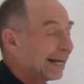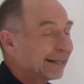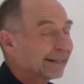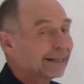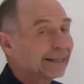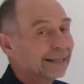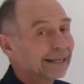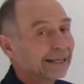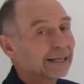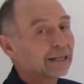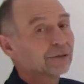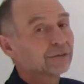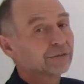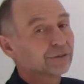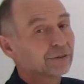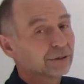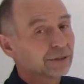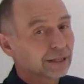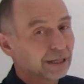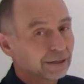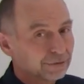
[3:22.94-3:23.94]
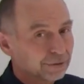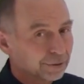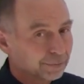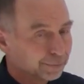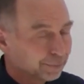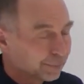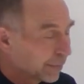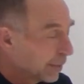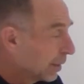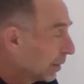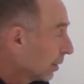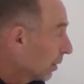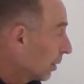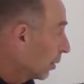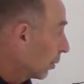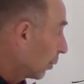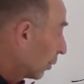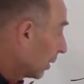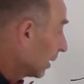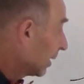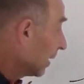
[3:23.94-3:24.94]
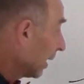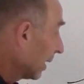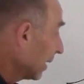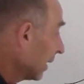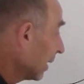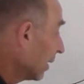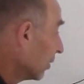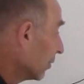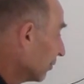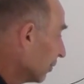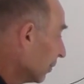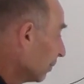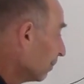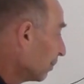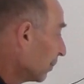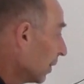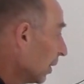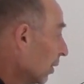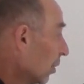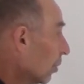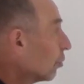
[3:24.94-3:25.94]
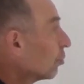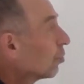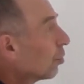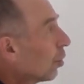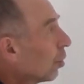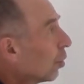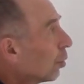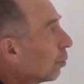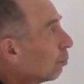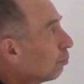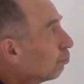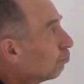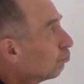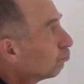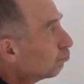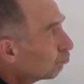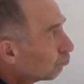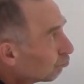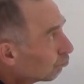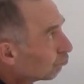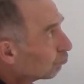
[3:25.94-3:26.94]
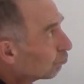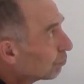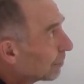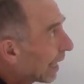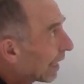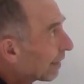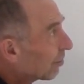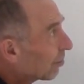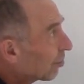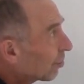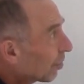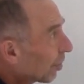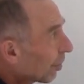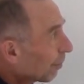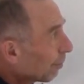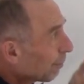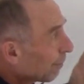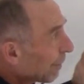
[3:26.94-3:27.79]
that interval level or in that interval. So that's the